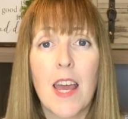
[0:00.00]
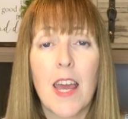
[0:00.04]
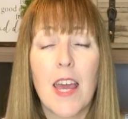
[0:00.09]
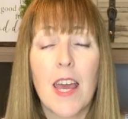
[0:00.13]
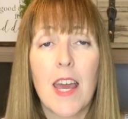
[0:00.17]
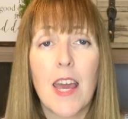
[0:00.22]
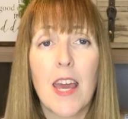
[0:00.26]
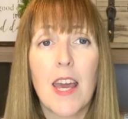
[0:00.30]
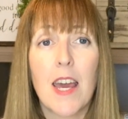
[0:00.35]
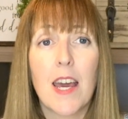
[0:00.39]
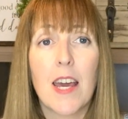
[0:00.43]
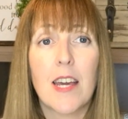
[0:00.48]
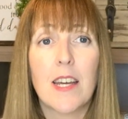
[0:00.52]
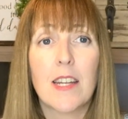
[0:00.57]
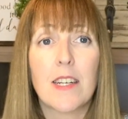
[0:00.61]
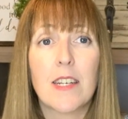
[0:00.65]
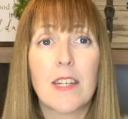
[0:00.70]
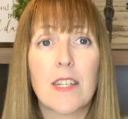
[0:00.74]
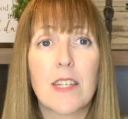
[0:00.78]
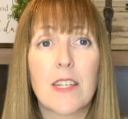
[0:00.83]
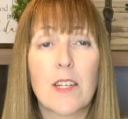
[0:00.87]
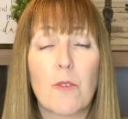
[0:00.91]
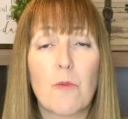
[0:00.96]

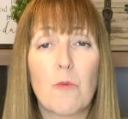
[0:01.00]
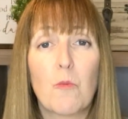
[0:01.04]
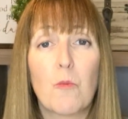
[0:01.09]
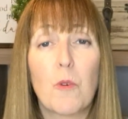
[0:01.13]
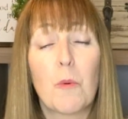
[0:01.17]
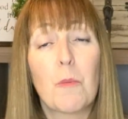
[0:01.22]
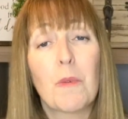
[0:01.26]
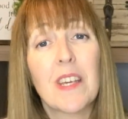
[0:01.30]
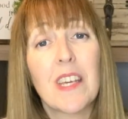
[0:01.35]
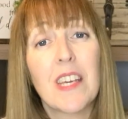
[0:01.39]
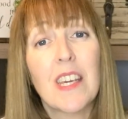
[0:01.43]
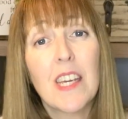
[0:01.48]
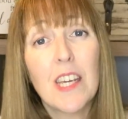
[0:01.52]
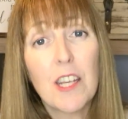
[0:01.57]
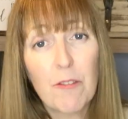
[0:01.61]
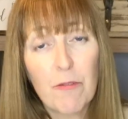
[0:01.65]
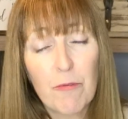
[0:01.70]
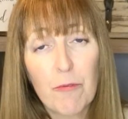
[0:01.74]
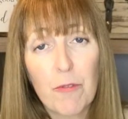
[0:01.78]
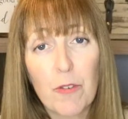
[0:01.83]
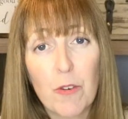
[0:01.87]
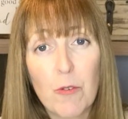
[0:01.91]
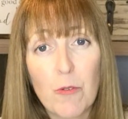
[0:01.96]
And when we eat
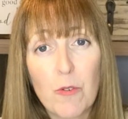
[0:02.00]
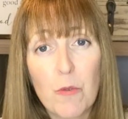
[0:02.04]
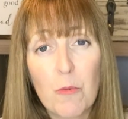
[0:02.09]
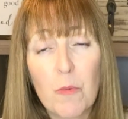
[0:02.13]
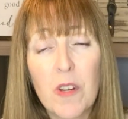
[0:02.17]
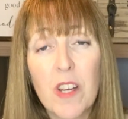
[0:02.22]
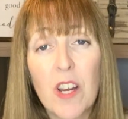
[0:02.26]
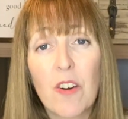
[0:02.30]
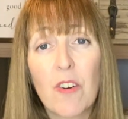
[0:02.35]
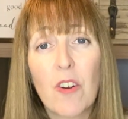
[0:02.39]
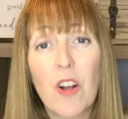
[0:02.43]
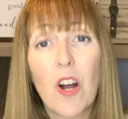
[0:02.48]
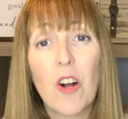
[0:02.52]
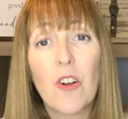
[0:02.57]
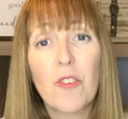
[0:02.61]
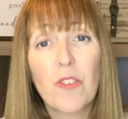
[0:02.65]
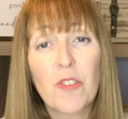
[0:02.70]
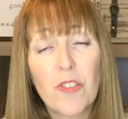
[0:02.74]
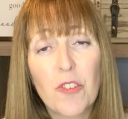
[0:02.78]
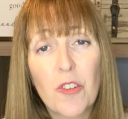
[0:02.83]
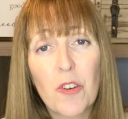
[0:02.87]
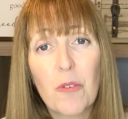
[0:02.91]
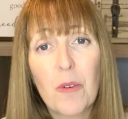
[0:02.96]
fruit, we
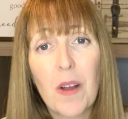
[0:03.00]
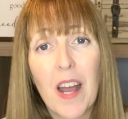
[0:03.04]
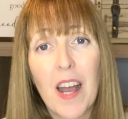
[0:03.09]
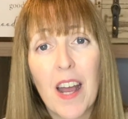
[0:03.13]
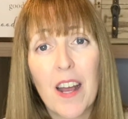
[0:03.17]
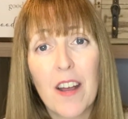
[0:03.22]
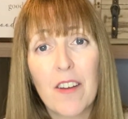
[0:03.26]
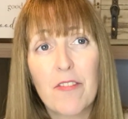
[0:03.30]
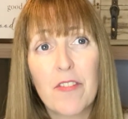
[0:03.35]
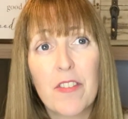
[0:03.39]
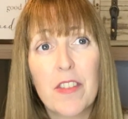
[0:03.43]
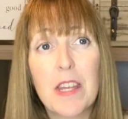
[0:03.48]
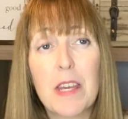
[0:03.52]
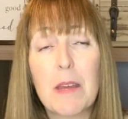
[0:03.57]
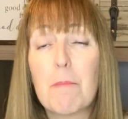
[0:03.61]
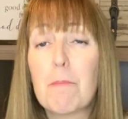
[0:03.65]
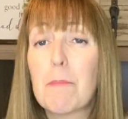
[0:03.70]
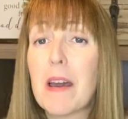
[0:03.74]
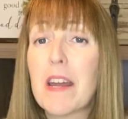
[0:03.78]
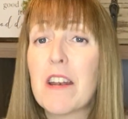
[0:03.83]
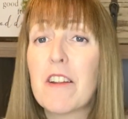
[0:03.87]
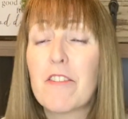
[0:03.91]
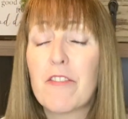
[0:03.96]
also have the
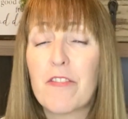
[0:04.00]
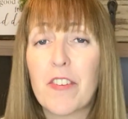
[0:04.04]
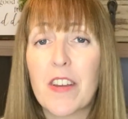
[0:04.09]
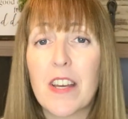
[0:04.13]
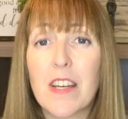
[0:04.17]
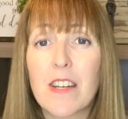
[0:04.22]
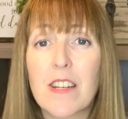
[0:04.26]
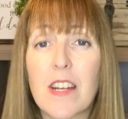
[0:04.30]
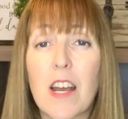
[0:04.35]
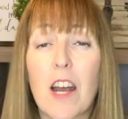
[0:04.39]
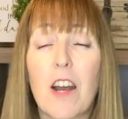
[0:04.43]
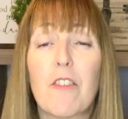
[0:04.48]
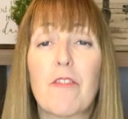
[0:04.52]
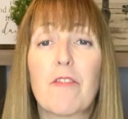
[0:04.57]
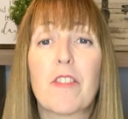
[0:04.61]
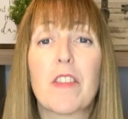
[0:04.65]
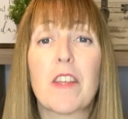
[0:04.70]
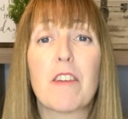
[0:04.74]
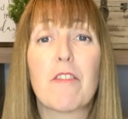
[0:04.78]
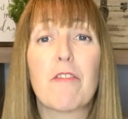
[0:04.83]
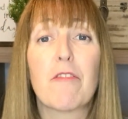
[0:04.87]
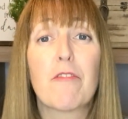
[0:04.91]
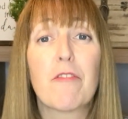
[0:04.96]
benefit of
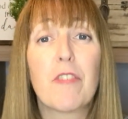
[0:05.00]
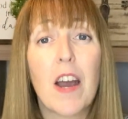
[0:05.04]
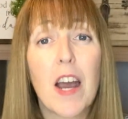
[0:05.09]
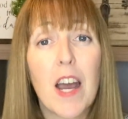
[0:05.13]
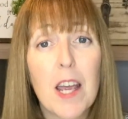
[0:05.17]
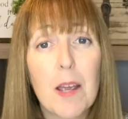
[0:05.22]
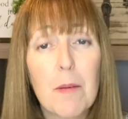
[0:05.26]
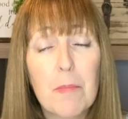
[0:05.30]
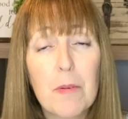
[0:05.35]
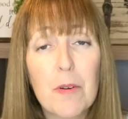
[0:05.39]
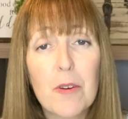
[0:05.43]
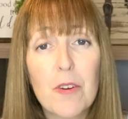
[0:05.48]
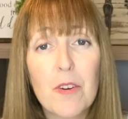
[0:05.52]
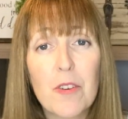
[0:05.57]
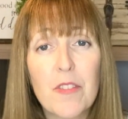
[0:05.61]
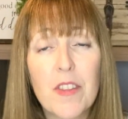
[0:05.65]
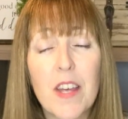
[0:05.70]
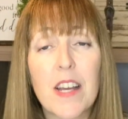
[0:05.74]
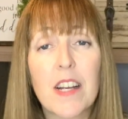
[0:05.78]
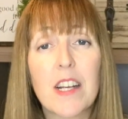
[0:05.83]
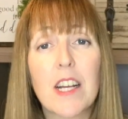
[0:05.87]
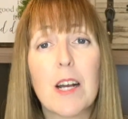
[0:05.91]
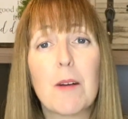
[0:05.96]
the fiber
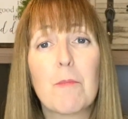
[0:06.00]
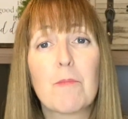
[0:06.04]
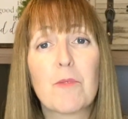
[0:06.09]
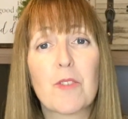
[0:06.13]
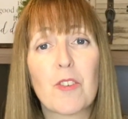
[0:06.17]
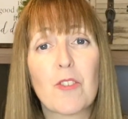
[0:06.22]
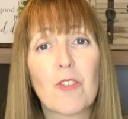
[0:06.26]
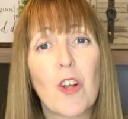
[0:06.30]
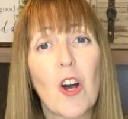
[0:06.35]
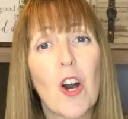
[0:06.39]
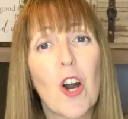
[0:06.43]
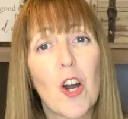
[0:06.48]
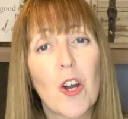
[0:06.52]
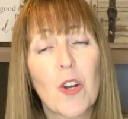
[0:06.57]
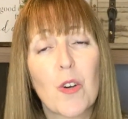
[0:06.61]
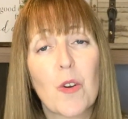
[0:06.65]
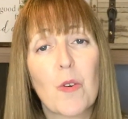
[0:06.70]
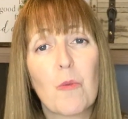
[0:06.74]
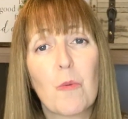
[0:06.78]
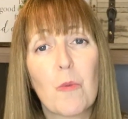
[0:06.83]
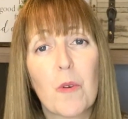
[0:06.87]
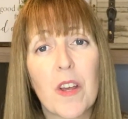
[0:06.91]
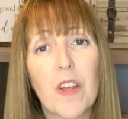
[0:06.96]
that comes along
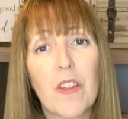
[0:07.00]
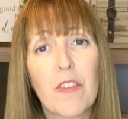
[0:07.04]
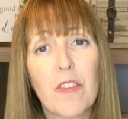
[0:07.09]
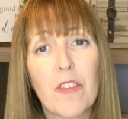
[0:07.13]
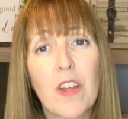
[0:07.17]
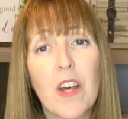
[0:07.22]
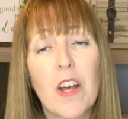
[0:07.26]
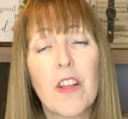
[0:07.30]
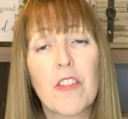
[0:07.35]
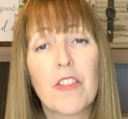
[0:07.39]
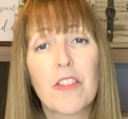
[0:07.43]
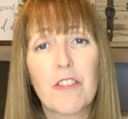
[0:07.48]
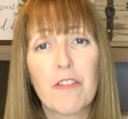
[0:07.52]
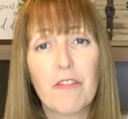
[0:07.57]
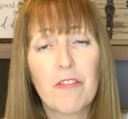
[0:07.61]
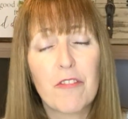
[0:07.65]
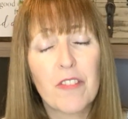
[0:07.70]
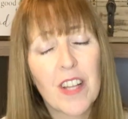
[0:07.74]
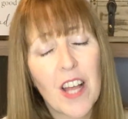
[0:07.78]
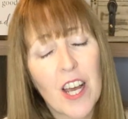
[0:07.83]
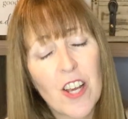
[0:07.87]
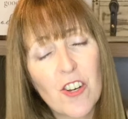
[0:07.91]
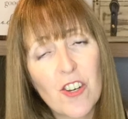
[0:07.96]
with the
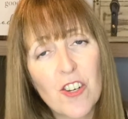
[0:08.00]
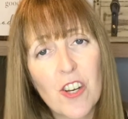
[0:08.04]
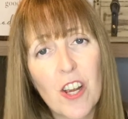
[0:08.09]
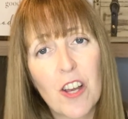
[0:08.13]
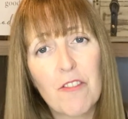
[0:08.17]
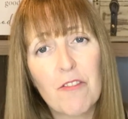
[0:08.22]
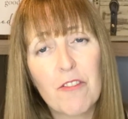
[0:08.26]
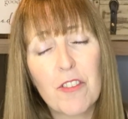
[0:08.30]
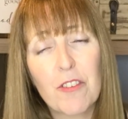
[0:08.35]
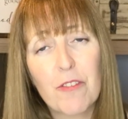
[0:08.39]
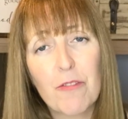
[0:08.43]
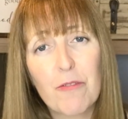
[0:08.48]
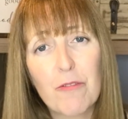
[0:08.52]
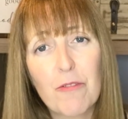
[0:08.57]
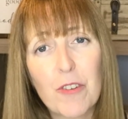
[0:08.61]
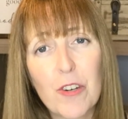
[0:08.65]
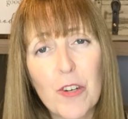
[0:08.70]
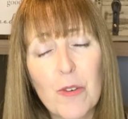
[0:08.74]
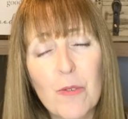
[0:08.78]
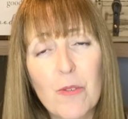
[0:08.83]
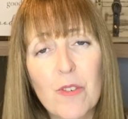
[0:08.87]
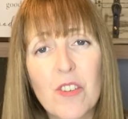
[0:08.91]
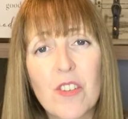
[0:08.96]
flesh of the
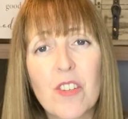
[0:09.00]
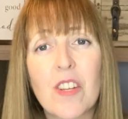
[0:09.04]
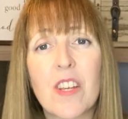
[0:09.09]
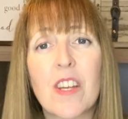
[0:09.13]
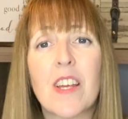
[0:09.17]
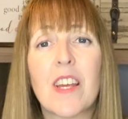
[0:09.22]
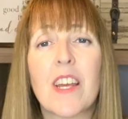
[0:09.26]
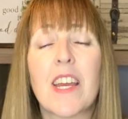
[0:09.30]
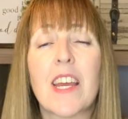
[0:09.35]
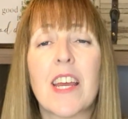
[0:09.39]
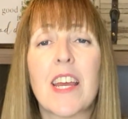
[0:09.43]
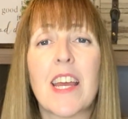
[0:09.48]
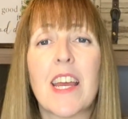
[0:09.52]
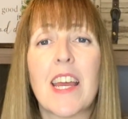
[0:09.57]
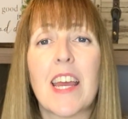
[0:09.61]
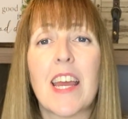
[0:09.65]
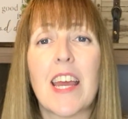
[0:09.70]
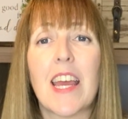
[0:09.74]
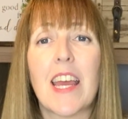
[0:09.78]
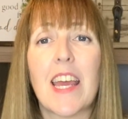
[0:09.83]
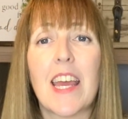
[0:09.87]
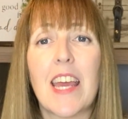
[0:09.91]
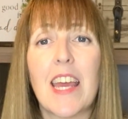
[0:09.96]
fruit,
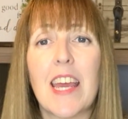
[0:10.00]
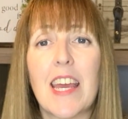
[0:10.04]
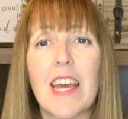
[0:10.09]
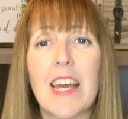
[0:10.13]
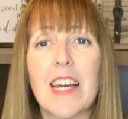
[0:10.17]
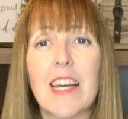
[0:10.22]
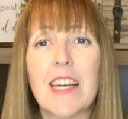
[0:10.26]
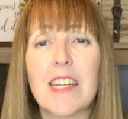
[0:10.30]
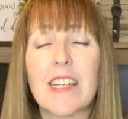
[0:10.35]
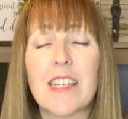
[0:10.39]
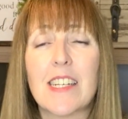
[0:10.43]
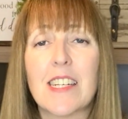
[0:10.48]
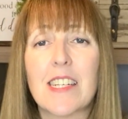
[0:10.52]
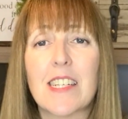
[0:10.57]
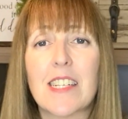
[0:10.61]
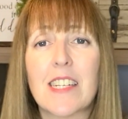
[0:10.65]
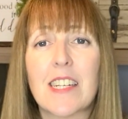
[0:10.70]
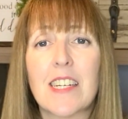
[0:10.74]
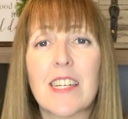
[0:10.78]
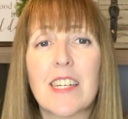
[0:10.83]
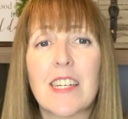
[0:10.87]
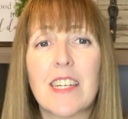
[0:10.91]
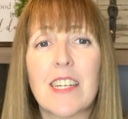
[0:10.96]
and
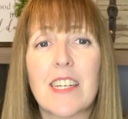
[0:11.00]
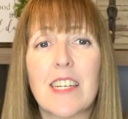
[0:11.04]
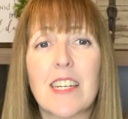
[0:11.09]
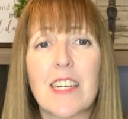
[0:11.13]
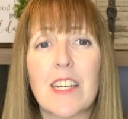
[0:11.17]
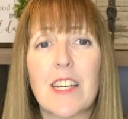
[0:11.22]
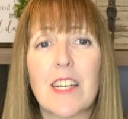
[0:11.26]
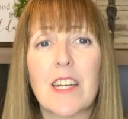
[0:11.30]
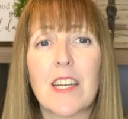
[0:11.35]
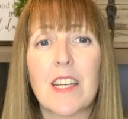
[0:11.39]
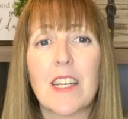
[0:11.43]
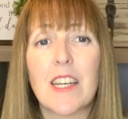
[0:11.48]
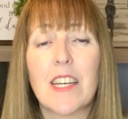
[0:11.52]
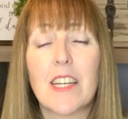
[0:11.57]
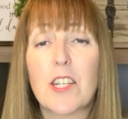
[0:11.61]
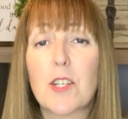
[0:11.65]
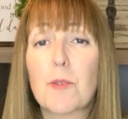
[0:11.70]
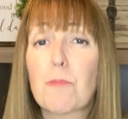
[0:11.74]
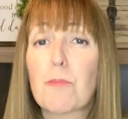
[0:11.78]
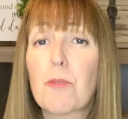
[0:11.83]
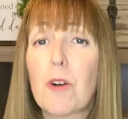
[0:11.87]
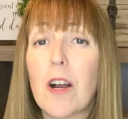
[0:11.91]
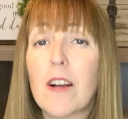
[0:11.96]
it is
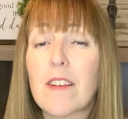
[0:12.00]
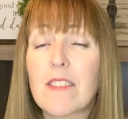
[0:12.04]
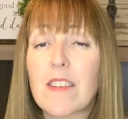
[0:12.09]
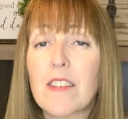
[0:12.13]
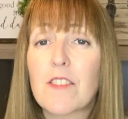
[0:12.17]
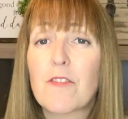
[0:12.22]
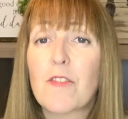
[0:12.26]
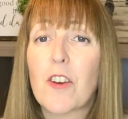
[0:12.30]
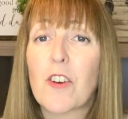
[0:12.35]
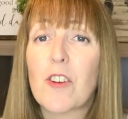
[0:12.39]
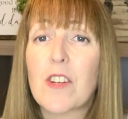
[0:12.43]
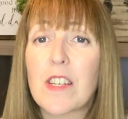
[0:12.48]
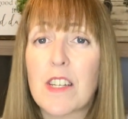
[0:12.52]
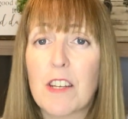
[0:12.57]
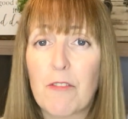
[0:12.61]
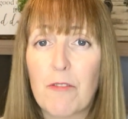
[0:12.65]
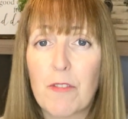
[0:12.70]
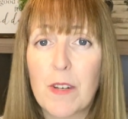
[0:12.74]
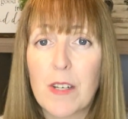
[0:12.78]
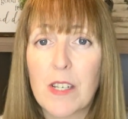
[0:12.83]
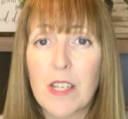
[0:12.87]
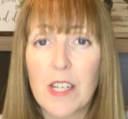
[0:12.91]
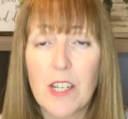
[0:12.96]
processed very
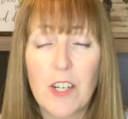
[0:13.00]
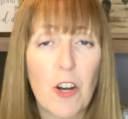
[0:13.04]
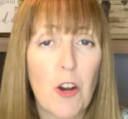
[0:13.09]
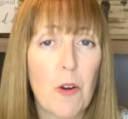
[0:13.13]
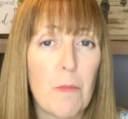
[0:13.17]
different in our